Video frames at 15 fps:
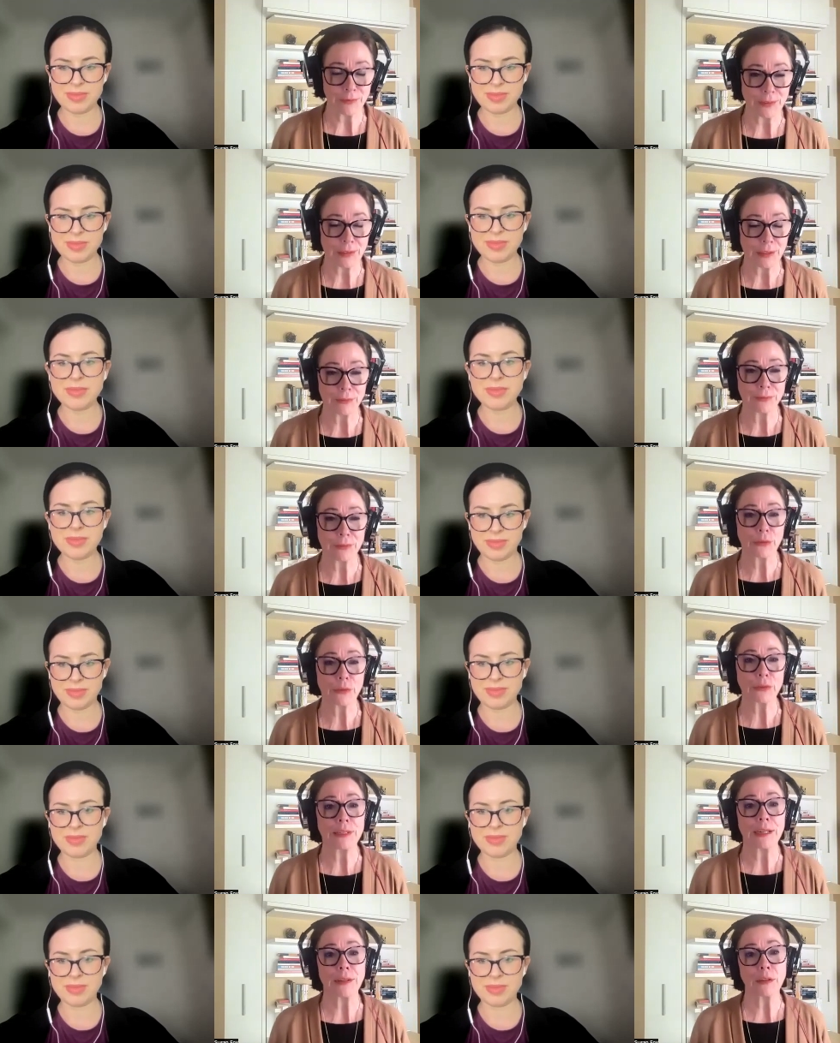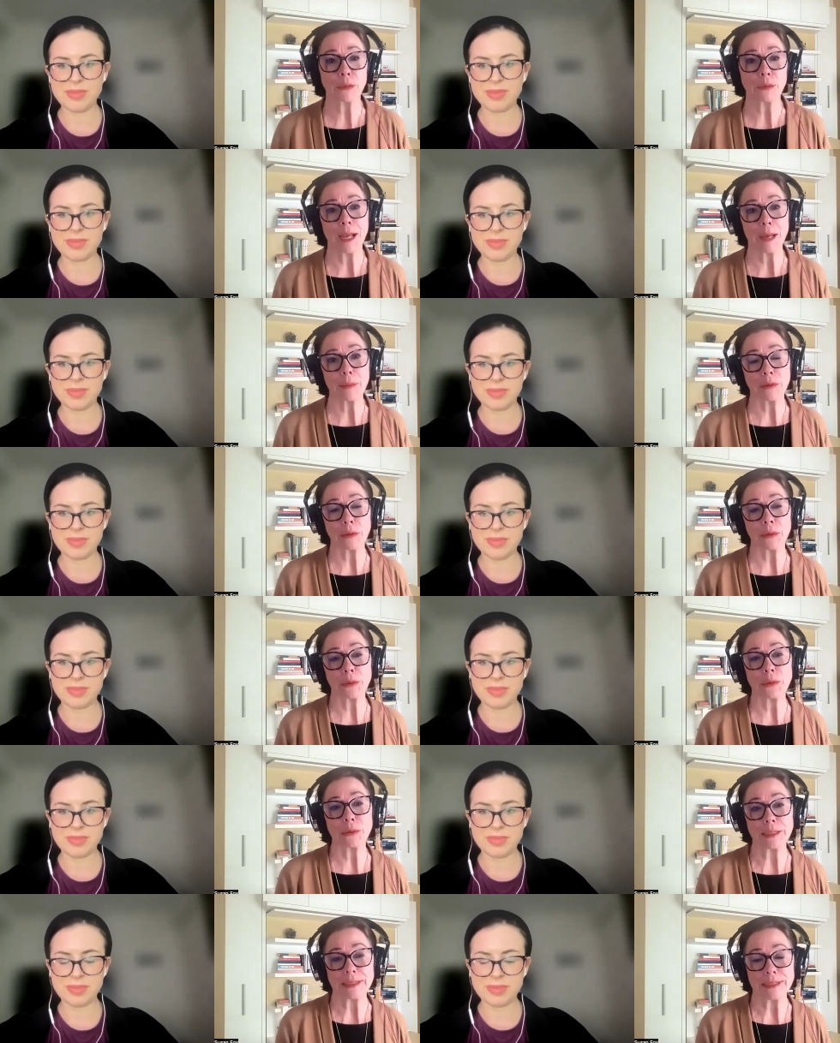Speaker 1: feeling further down the rabbit
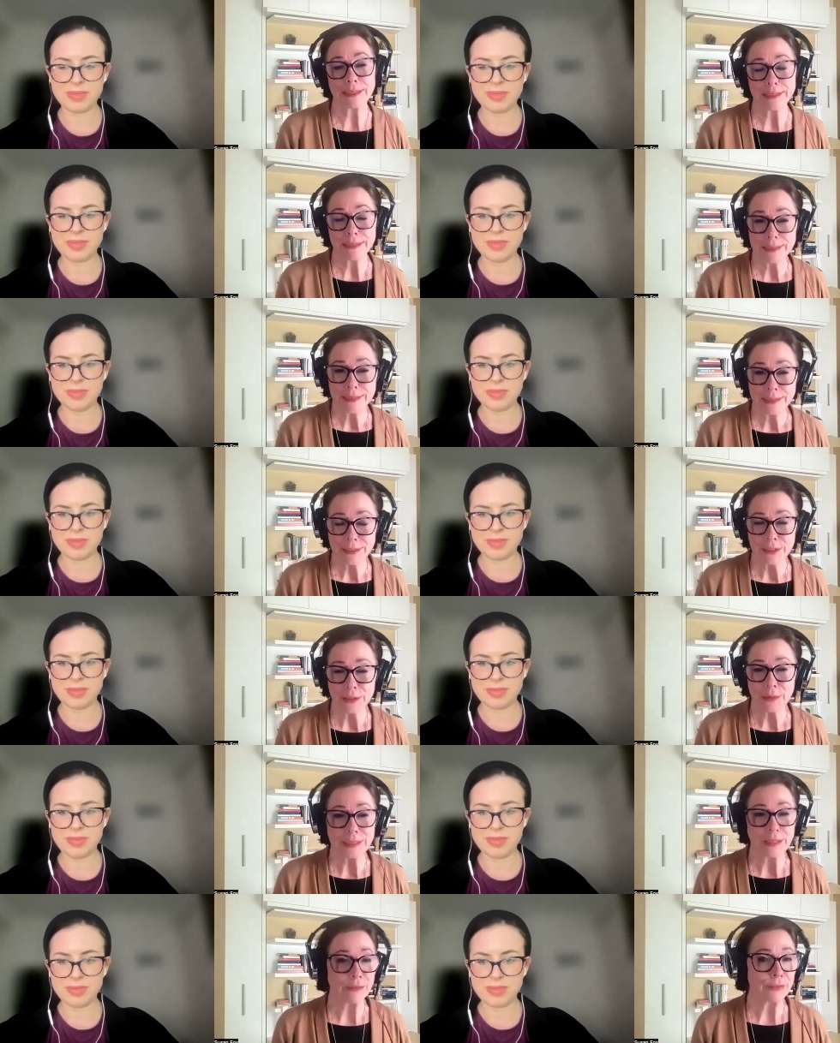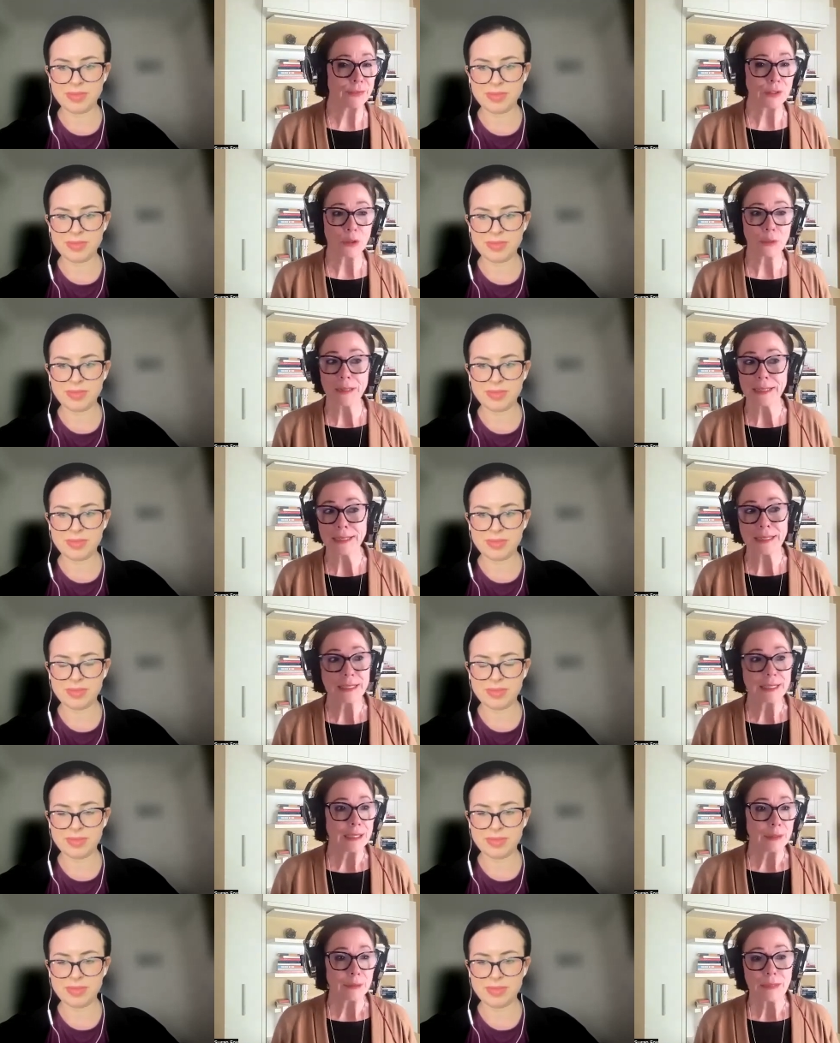hole, and, you know, I can feel my
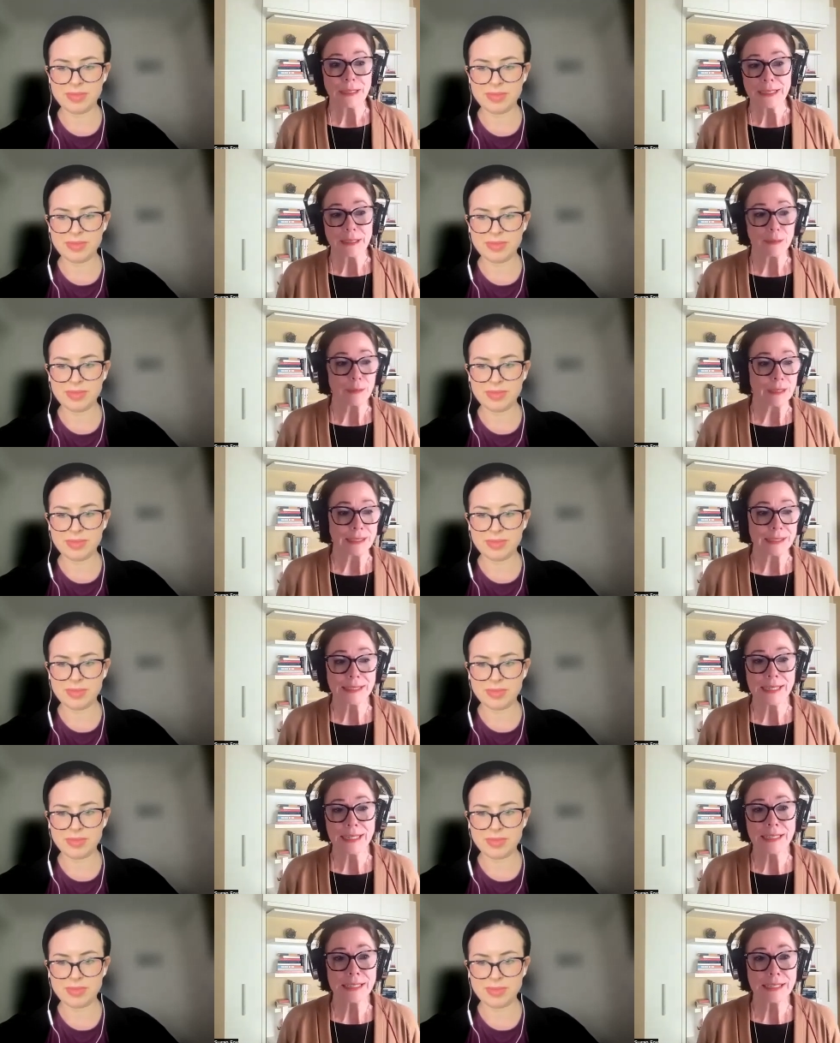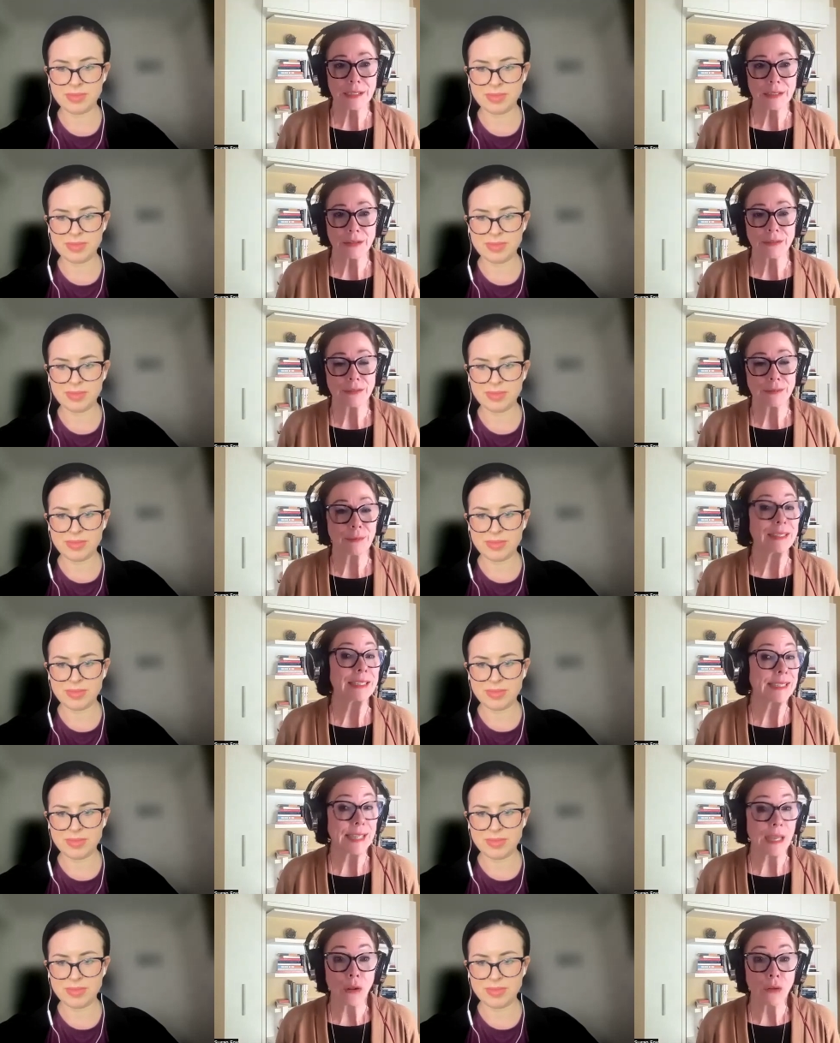my my sense of
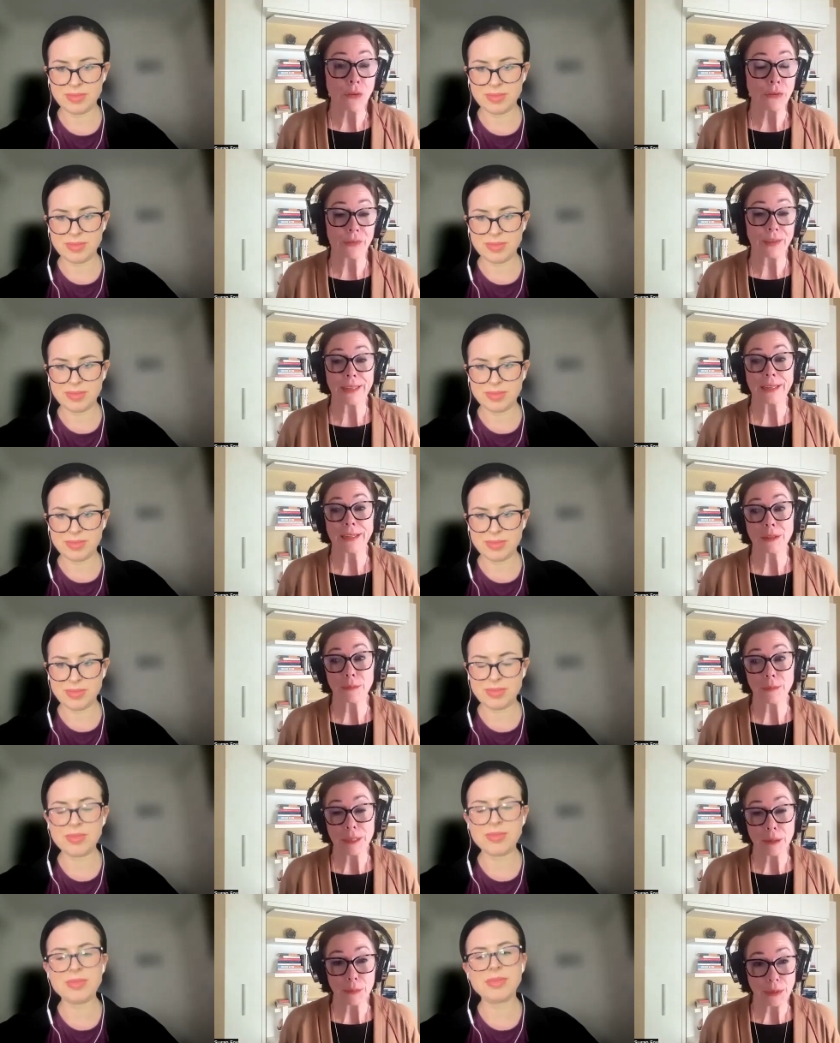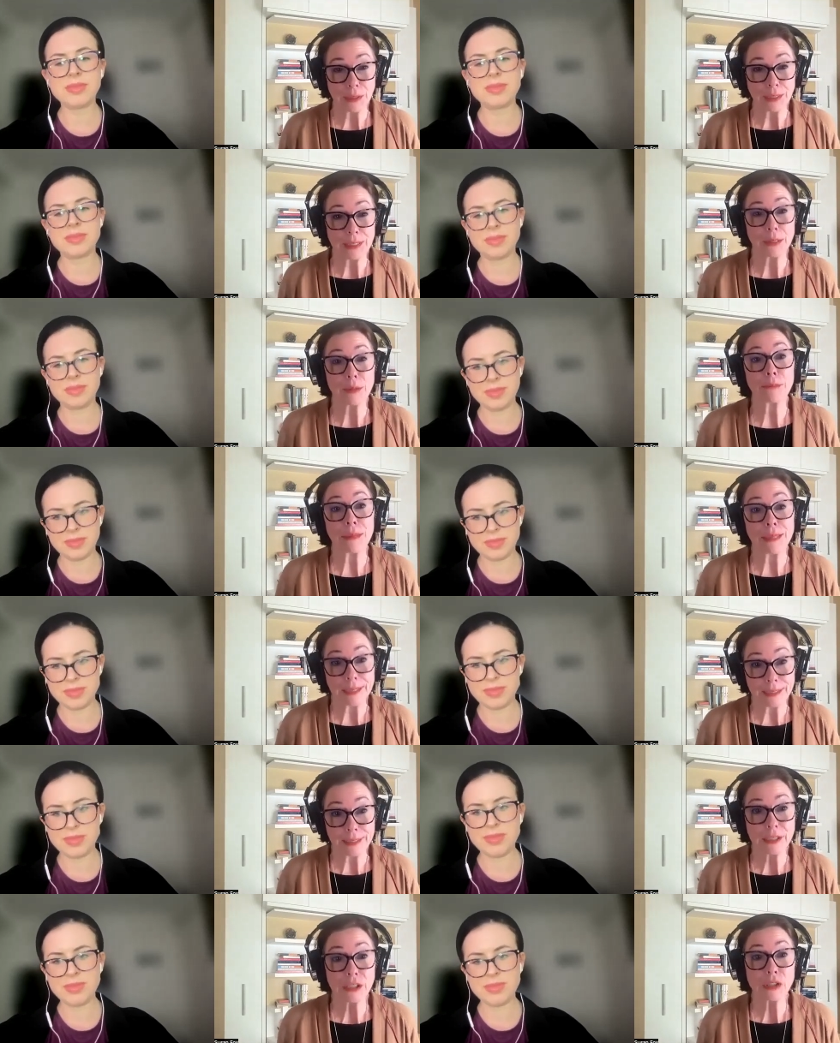self and my ability to
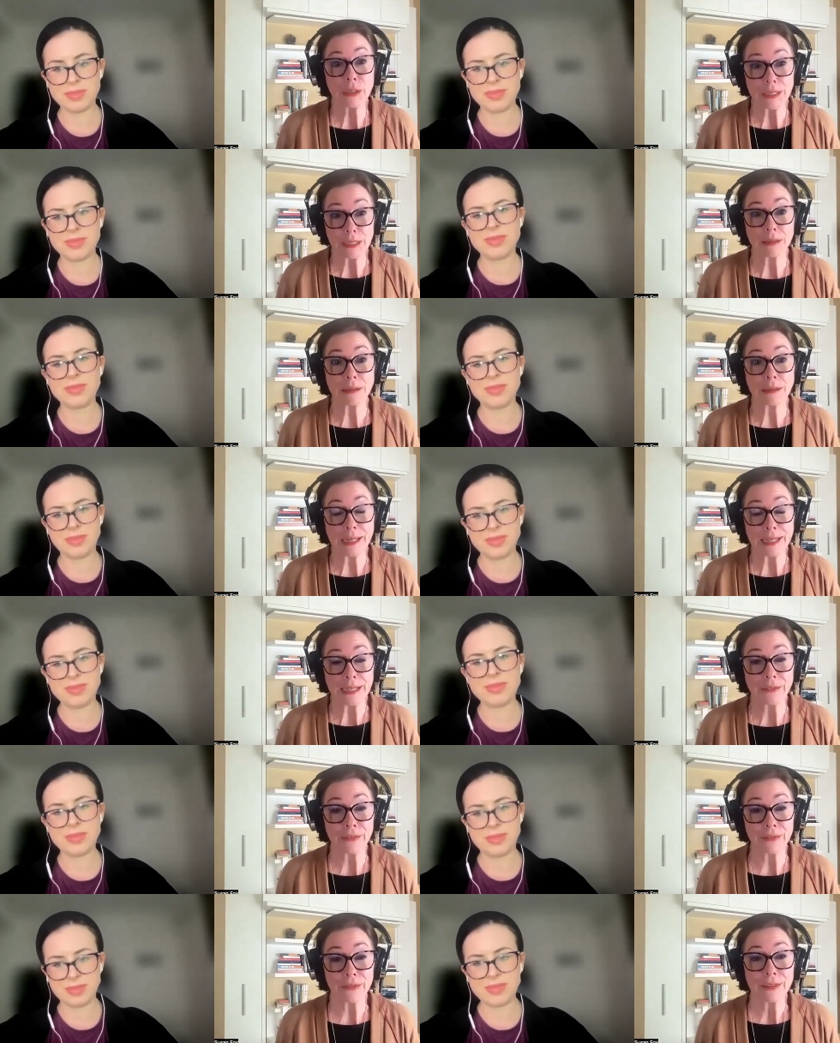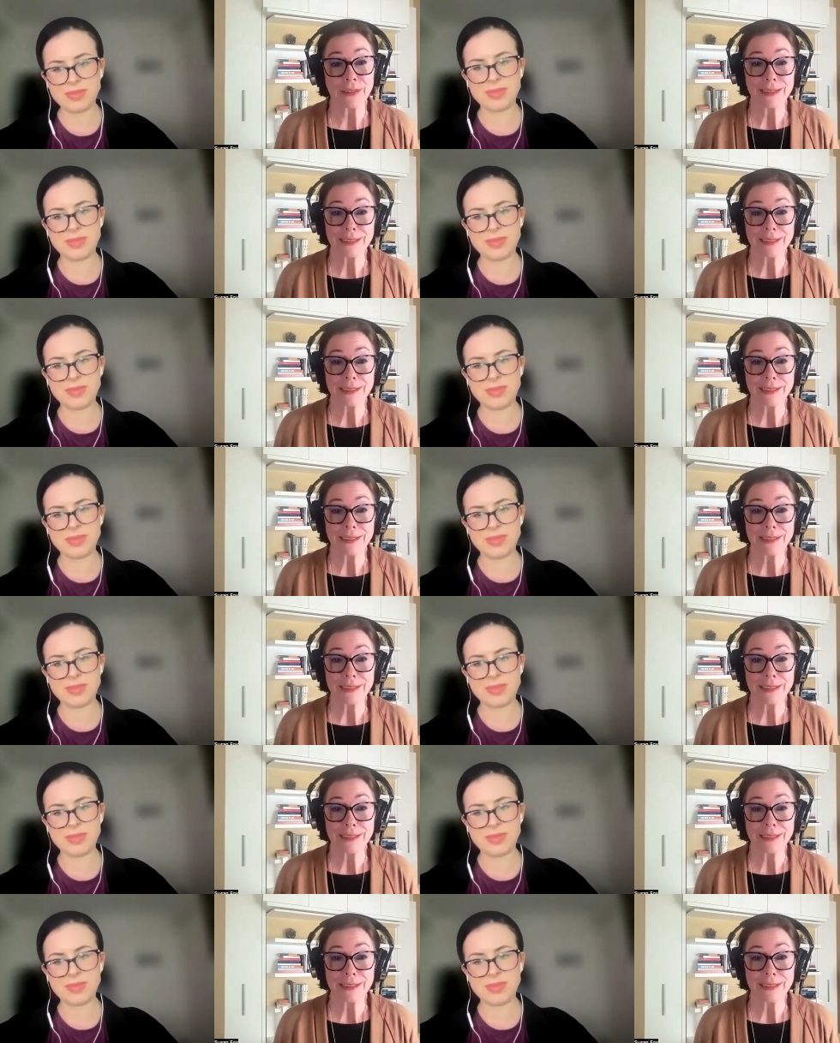manage in life